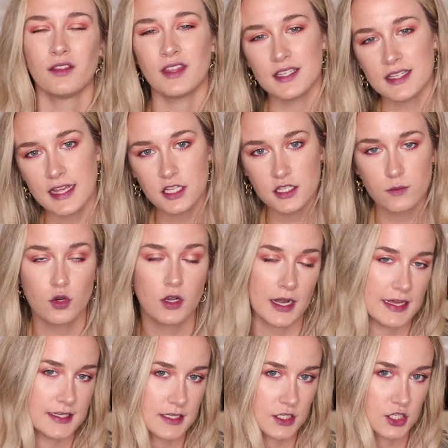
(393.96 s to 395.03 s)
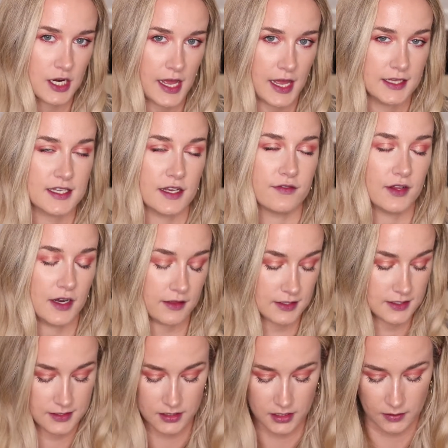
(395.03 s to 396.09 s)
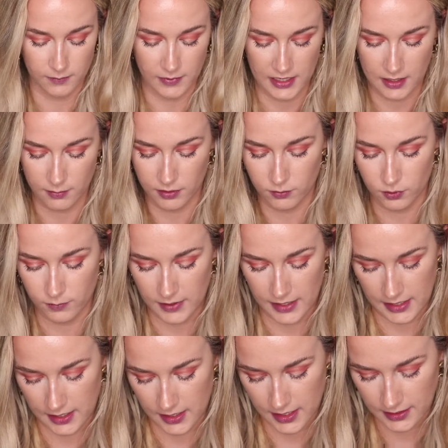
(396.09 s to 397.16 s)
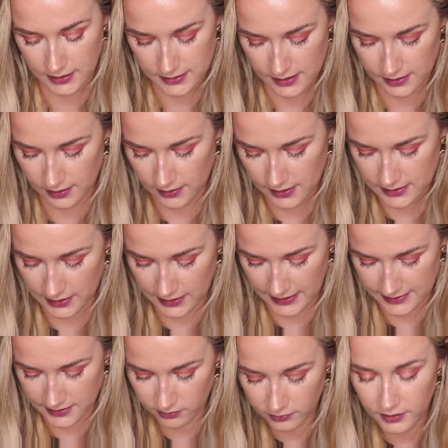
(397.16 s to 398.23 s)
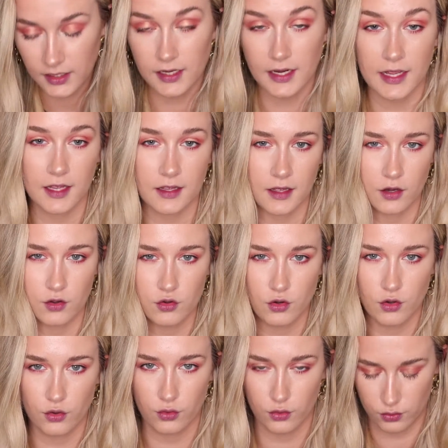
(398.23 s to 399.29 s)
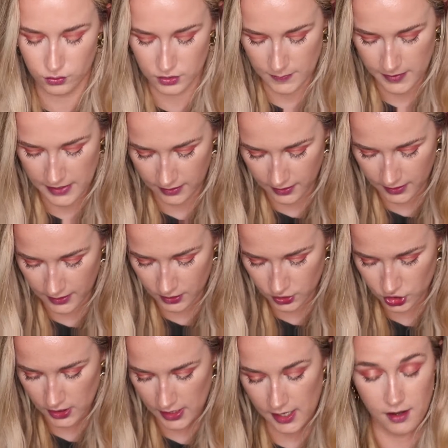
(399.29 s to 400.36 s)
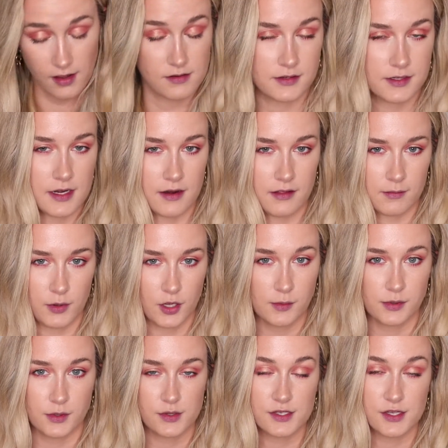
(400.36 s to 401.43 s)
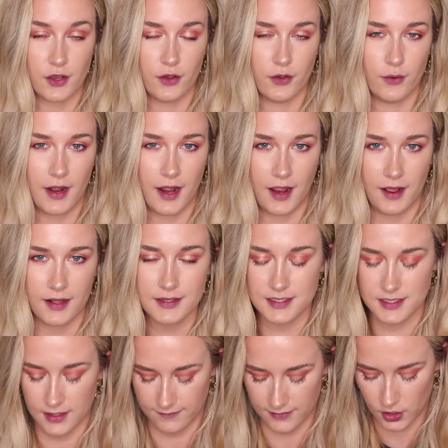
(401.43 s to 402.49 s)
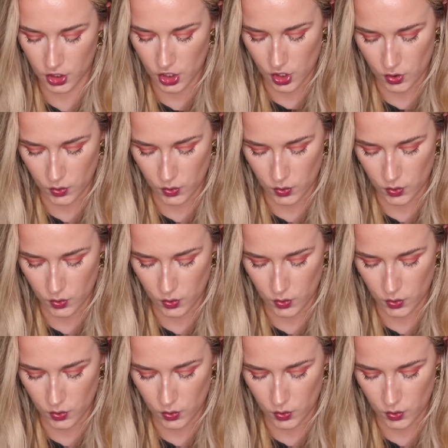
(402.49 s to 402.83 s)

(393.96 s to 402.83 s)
This has more classic shades. I feel like this is going to be a bit more me. I can see that there's a classic red in here, a nude, a peach, and another purple. So let's give it a go.